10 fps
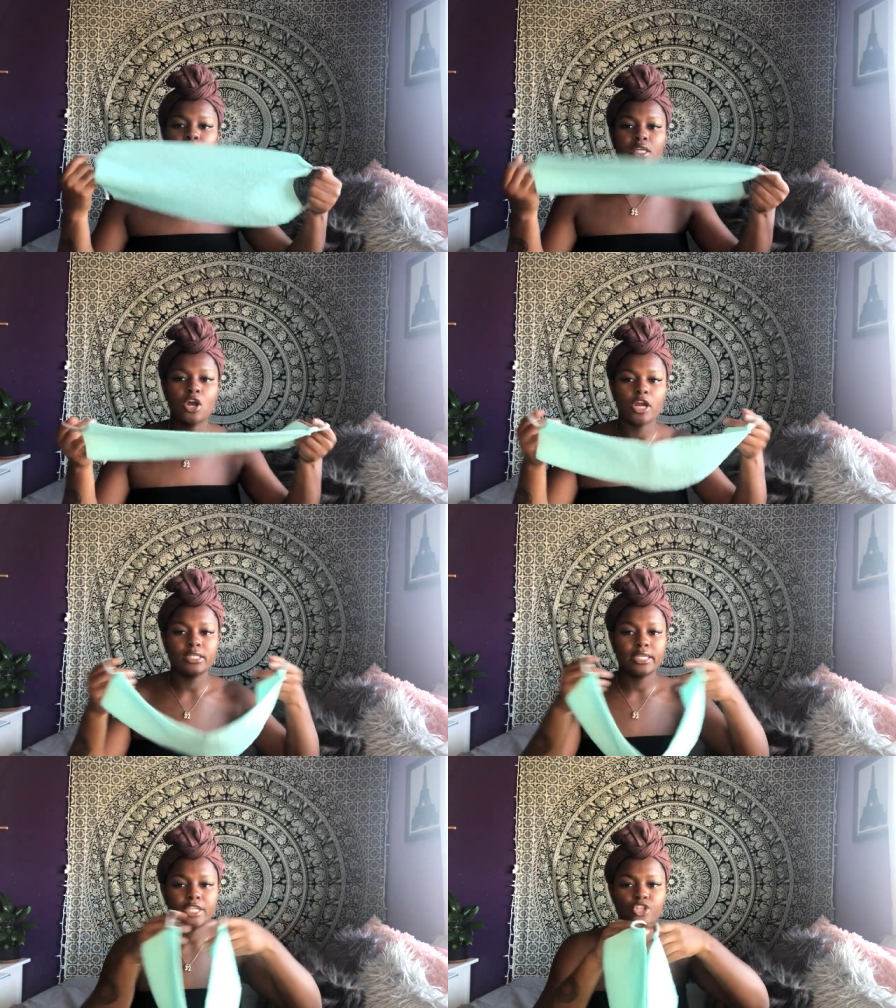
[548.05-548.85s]
really hard
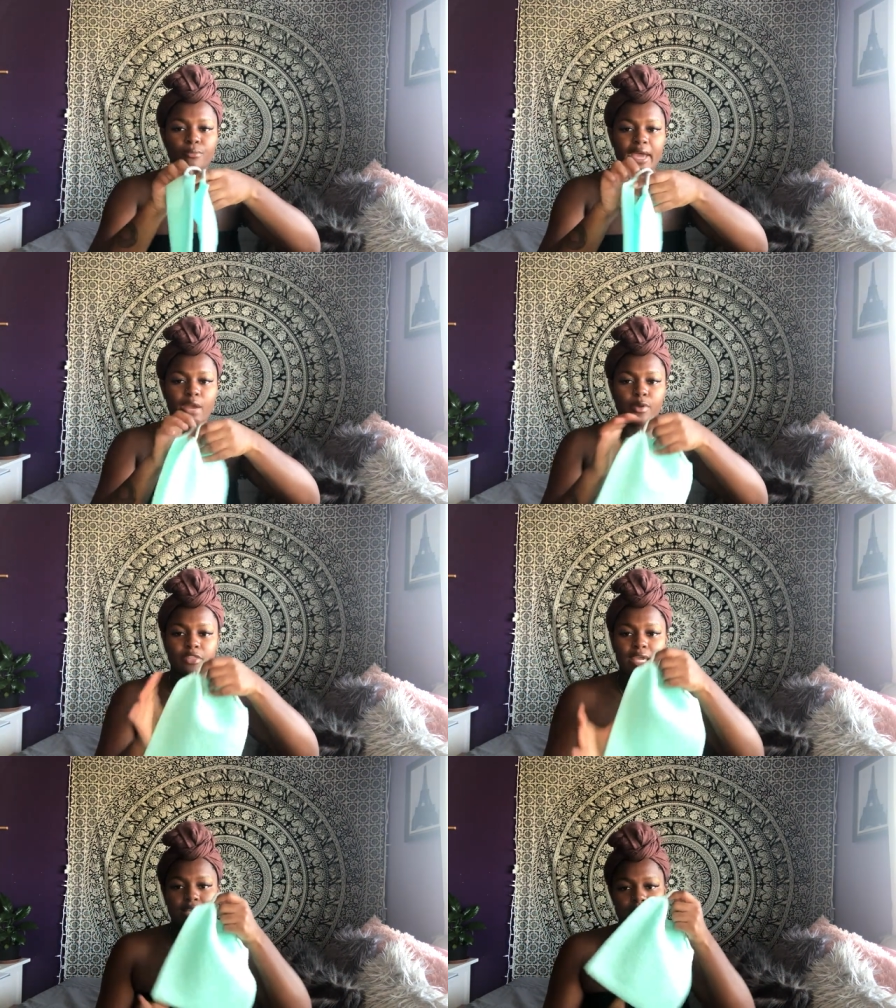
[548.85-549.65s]
to get your back with
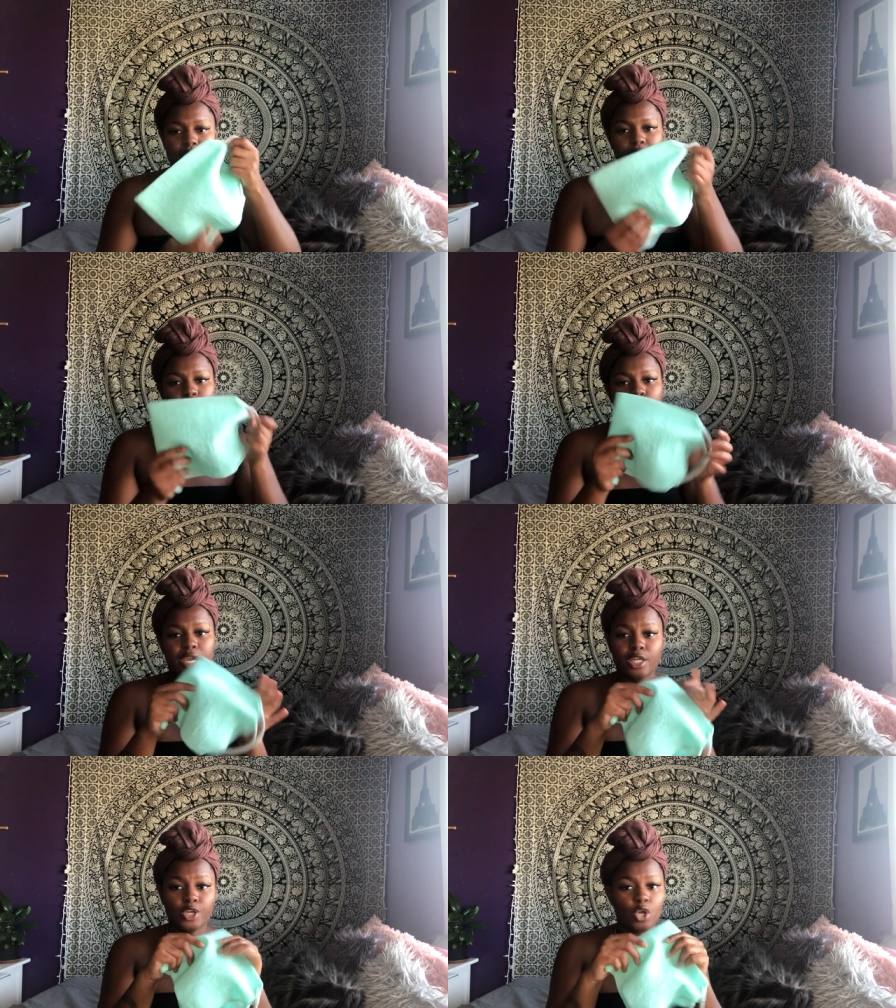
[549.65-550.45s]
like a standard
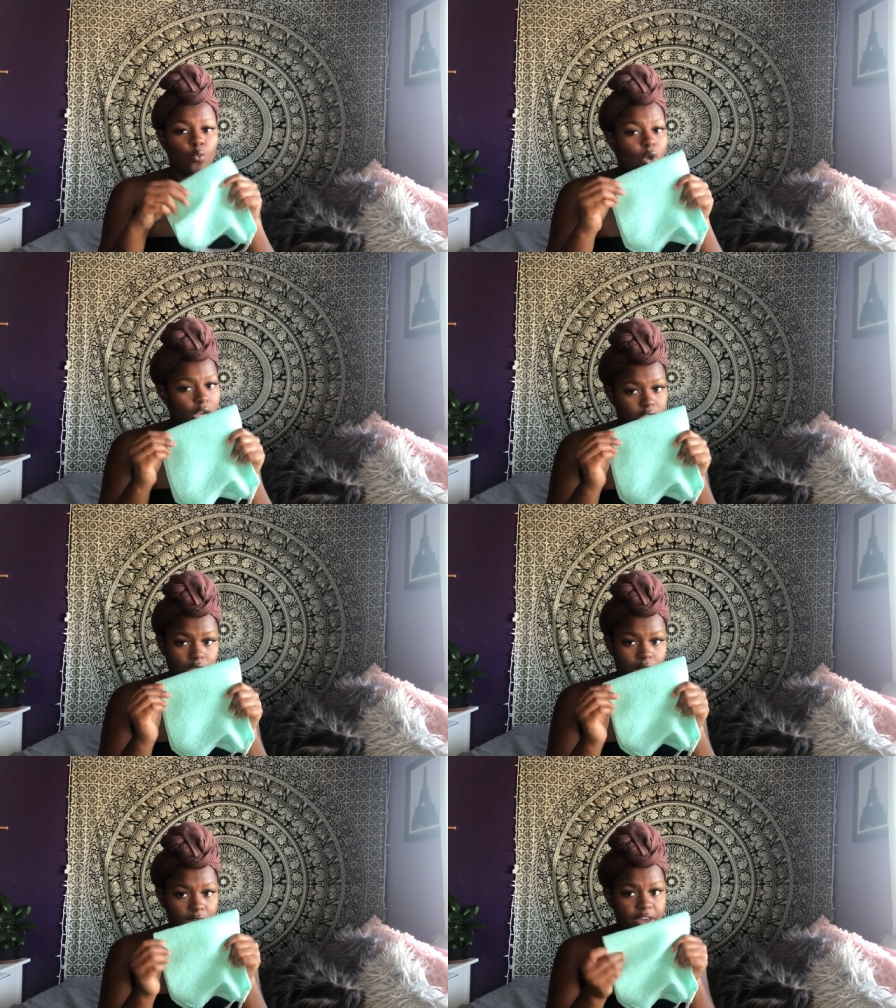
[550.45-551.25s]
regular
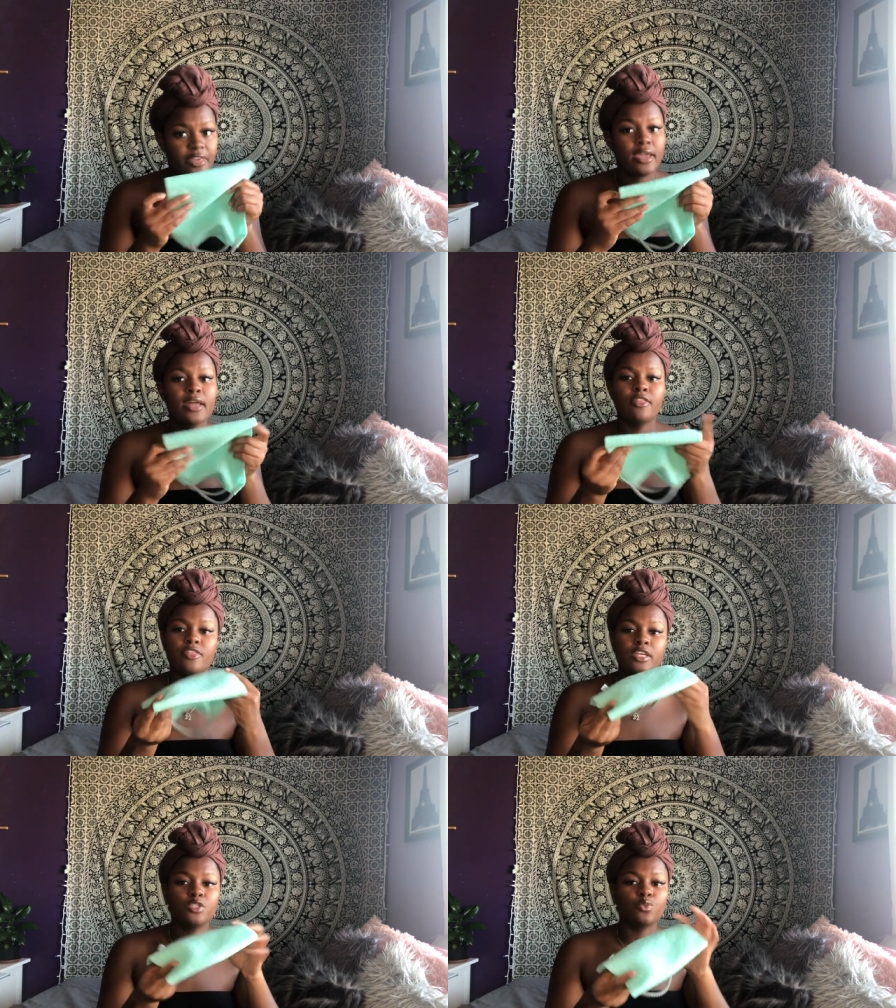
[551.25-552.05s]
washcloth.
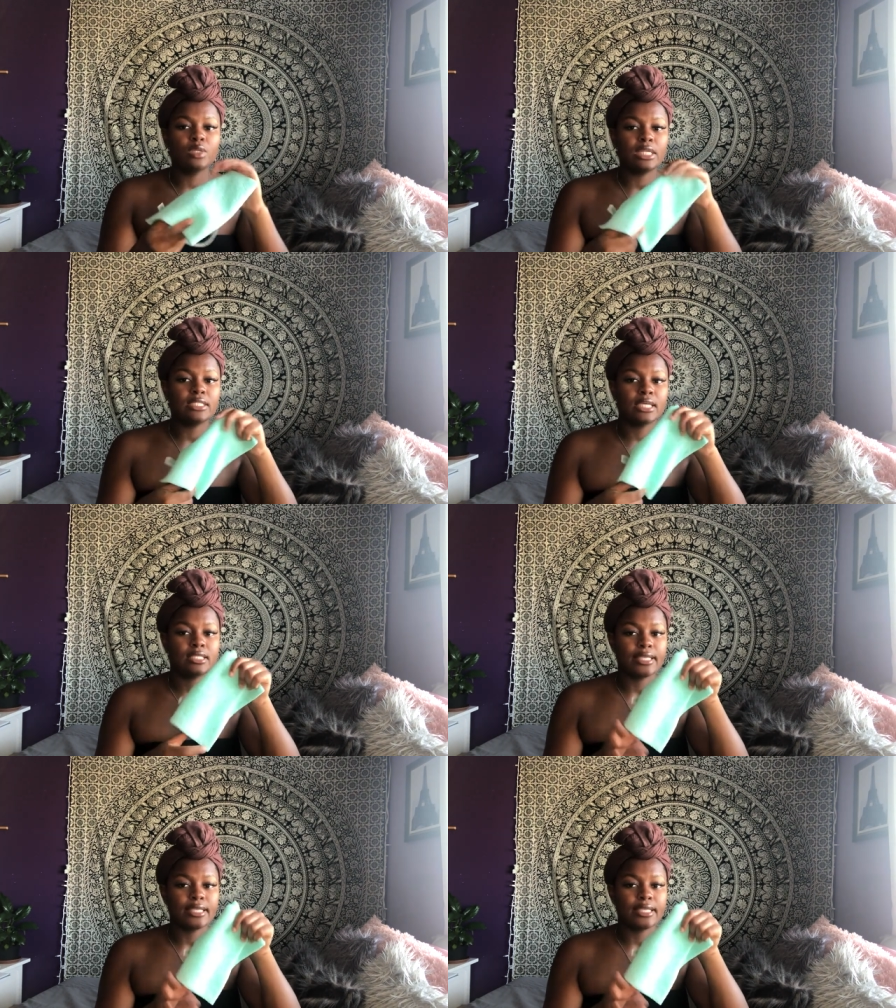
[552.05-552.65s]
This really does